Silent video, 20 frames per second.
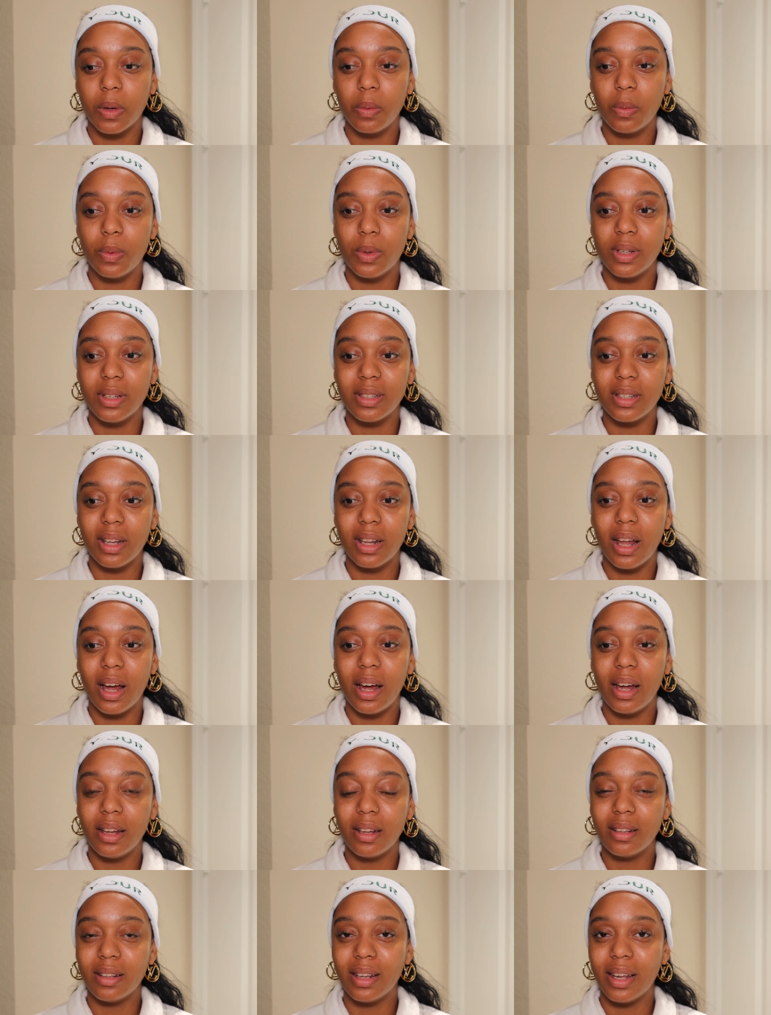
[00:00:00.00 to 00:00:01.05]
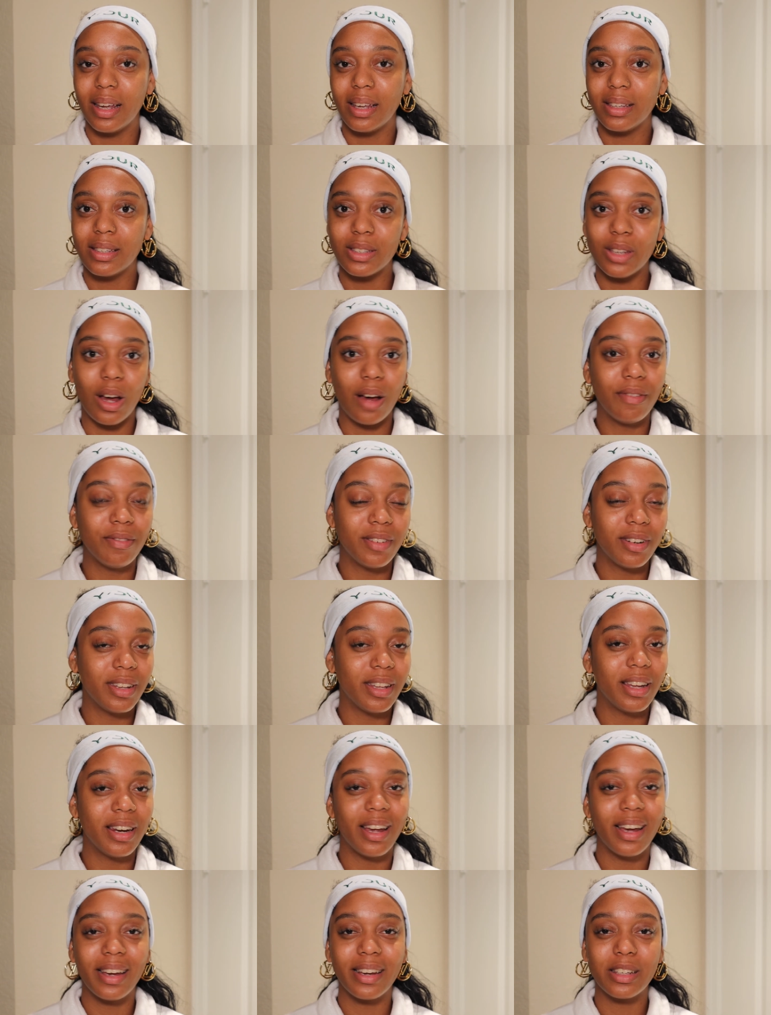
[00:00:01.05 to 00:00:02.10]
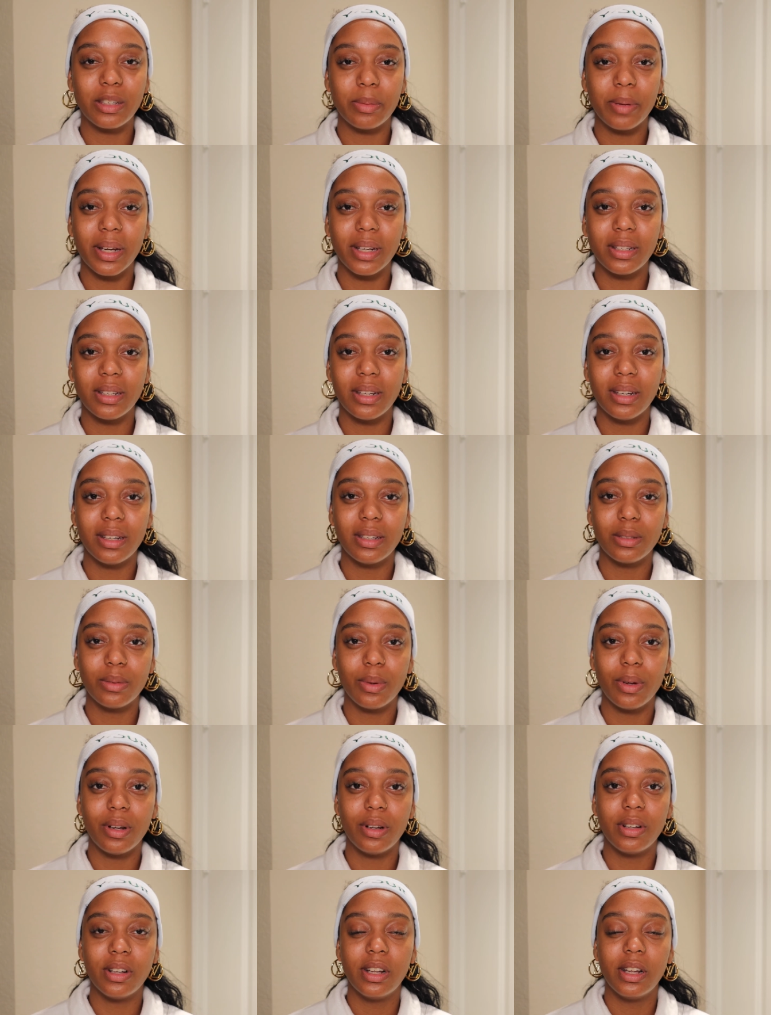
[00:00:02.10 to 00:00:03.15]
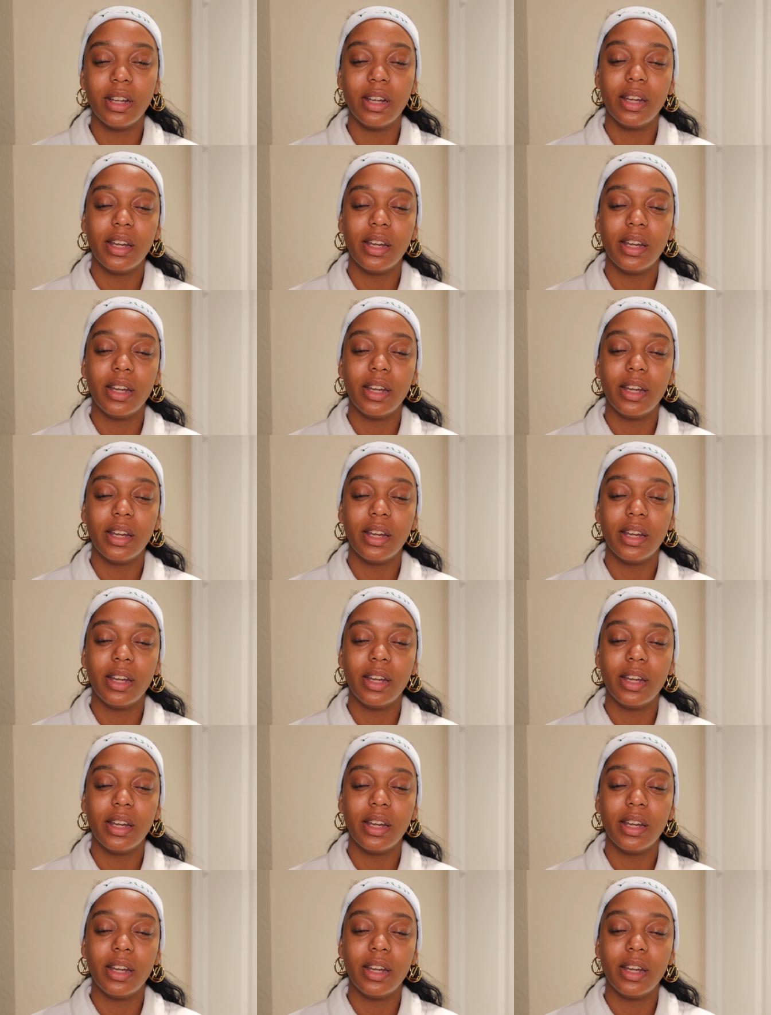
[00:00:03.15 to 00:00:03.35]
was a lot like softer than I expected as well,